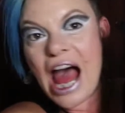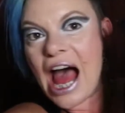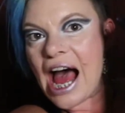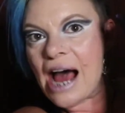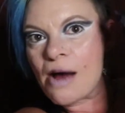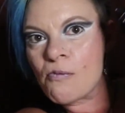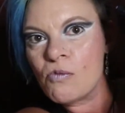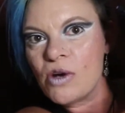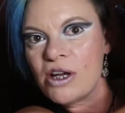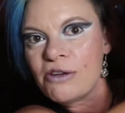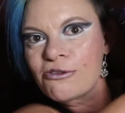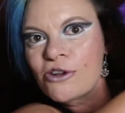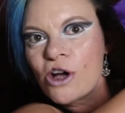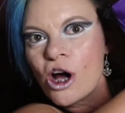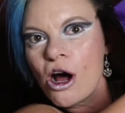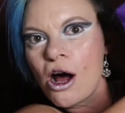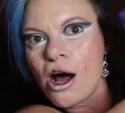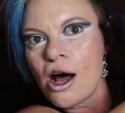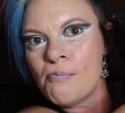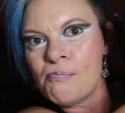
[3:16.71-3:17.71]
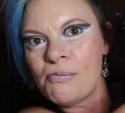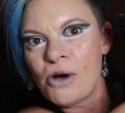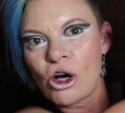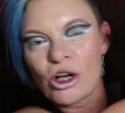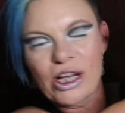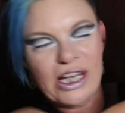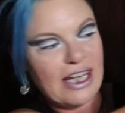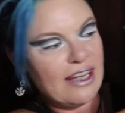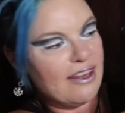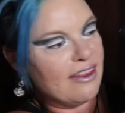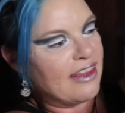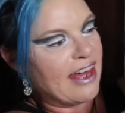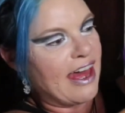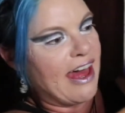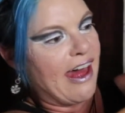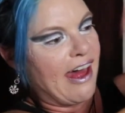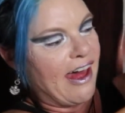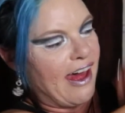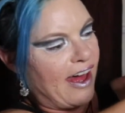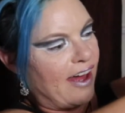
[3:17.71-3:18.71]
And we've got a pocket
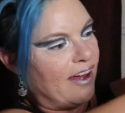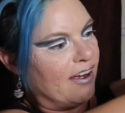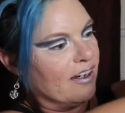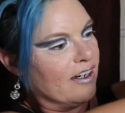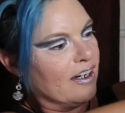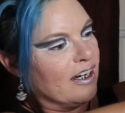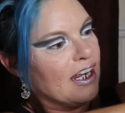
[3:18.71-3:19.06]
there,